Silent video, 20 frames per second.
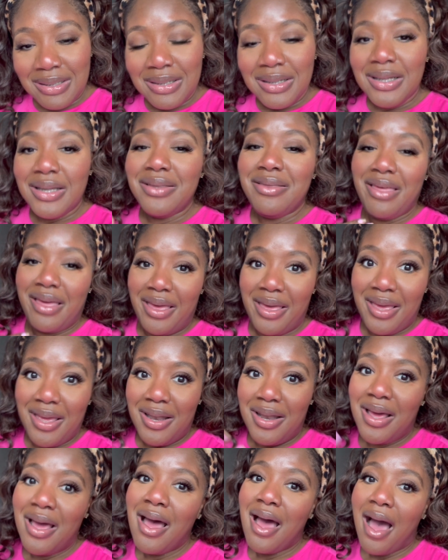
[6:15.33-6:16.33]

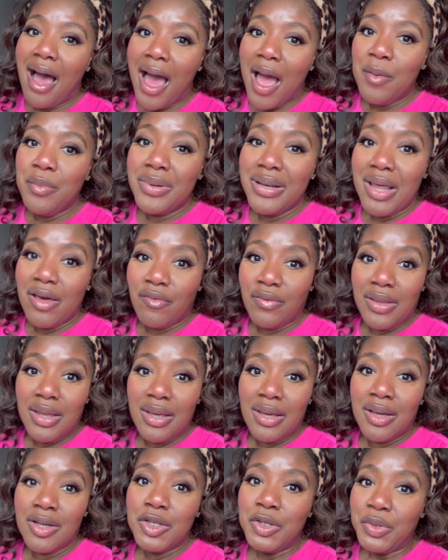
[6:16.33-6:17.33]
then I would
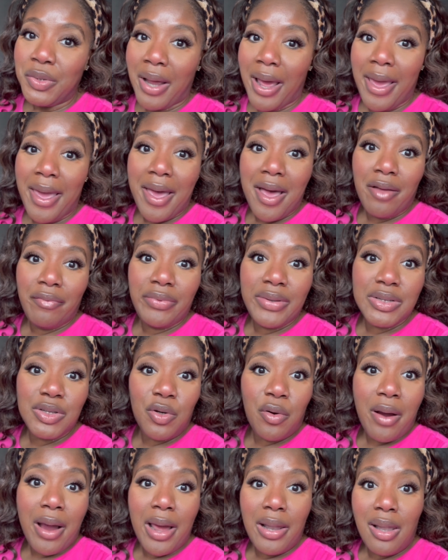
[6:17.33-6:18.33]
definitely try out this
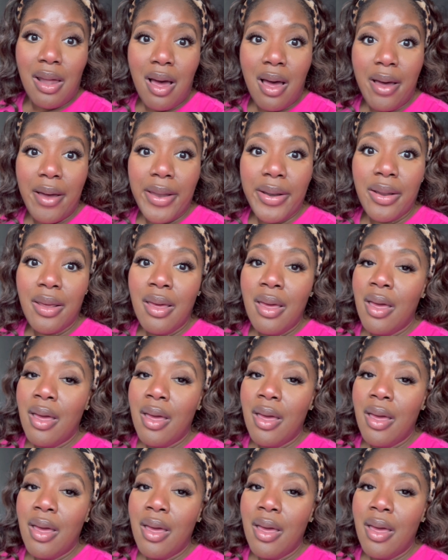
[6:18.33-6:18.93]
Krylon